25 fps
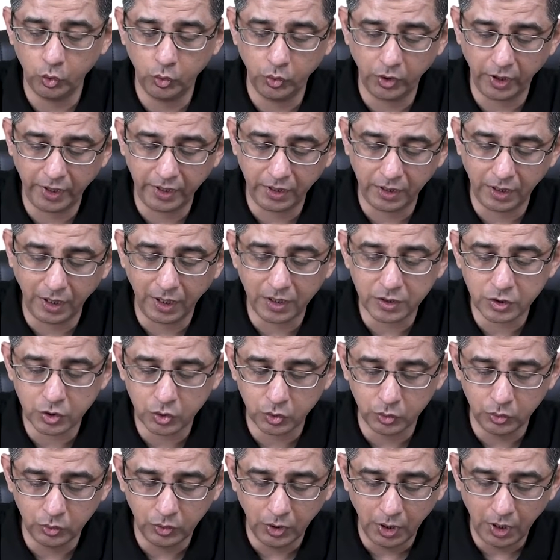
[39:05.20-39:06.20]
2, right? Class
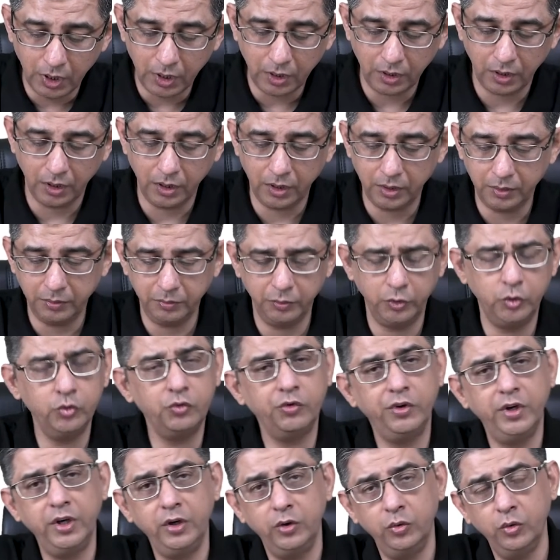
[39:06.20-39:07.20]
2. You
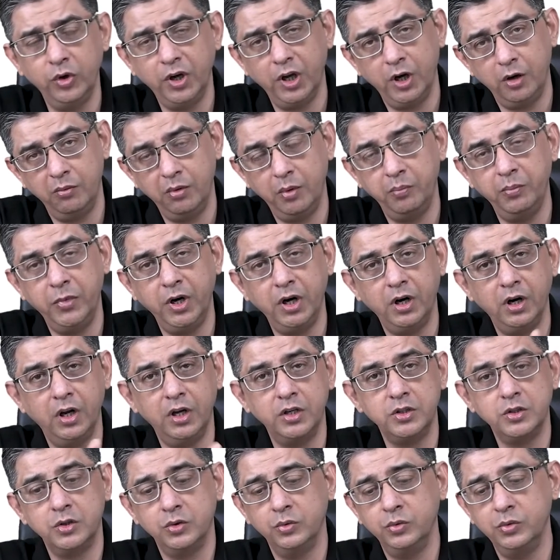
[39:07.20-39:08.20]
see, you can remember
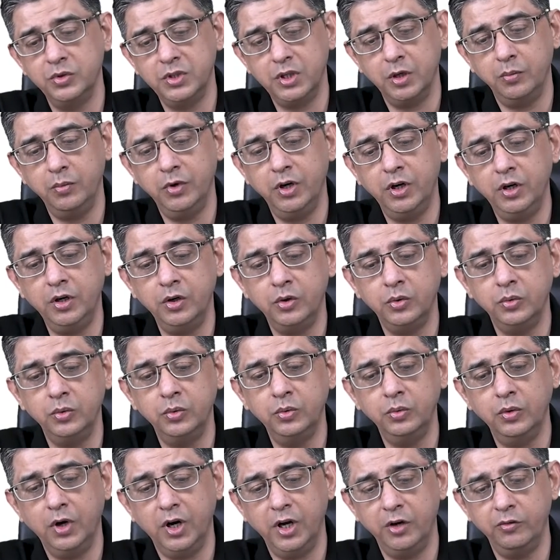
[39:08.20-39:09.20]
class 2 similar
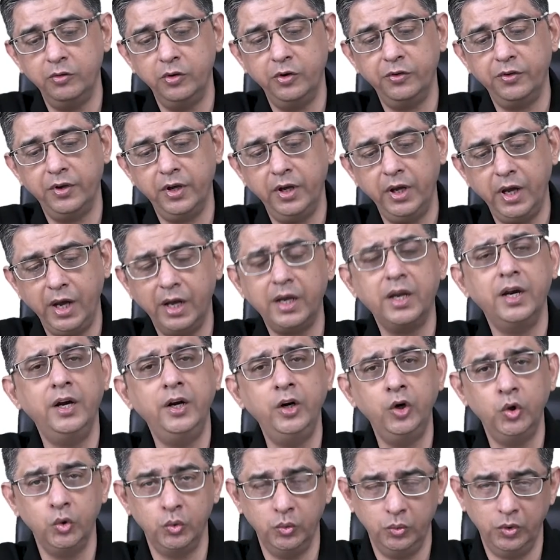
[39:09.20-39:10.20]
to, I would say,
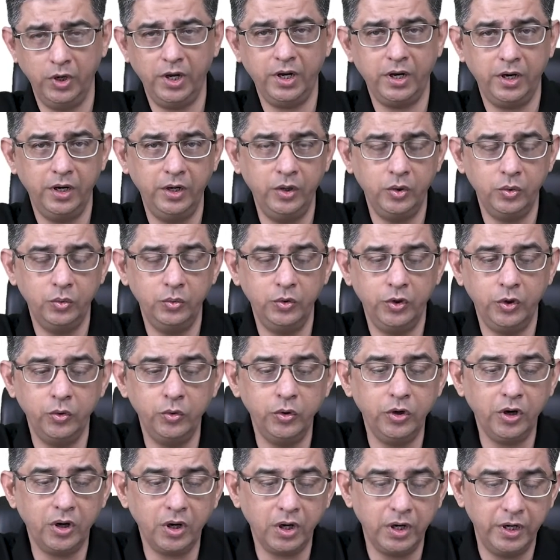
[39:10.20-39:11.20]
akin to New
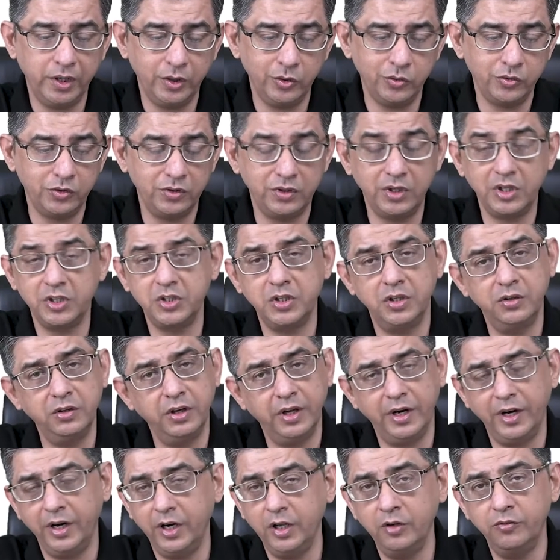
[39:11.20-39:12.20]
York Association
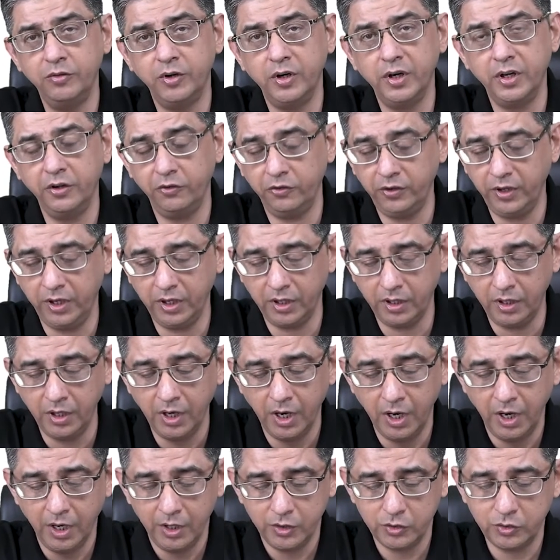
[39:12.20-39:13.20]
grading for dyspnea.
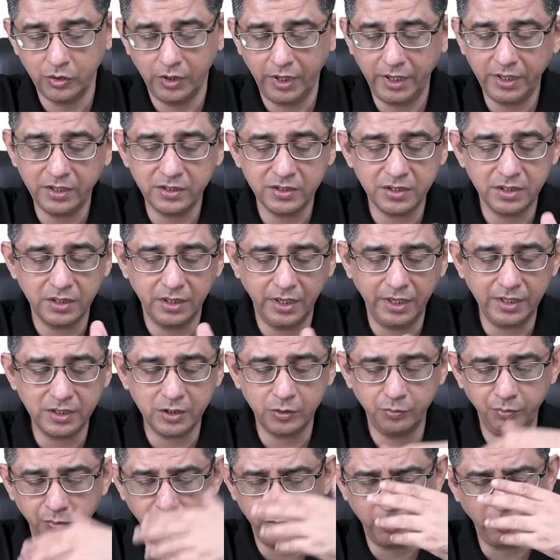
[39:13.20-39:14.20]
So
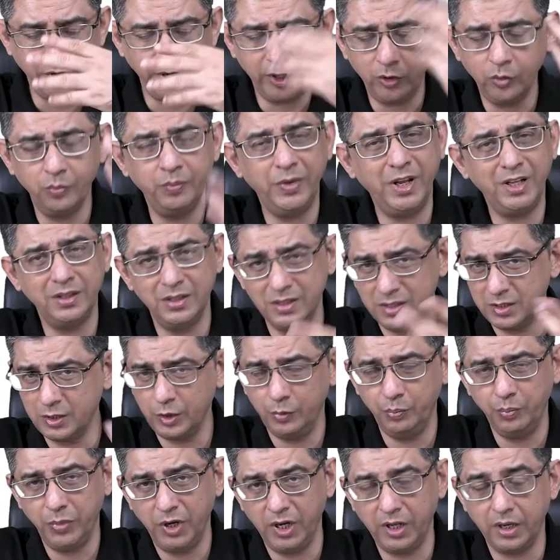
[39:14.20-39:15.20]
let's try to make this
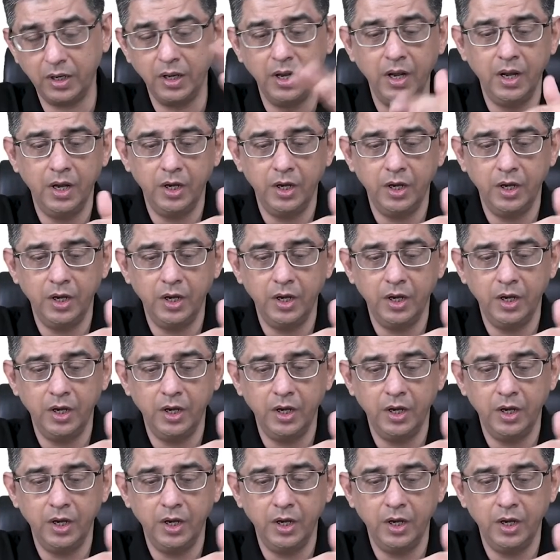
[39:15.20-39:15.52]
simpler.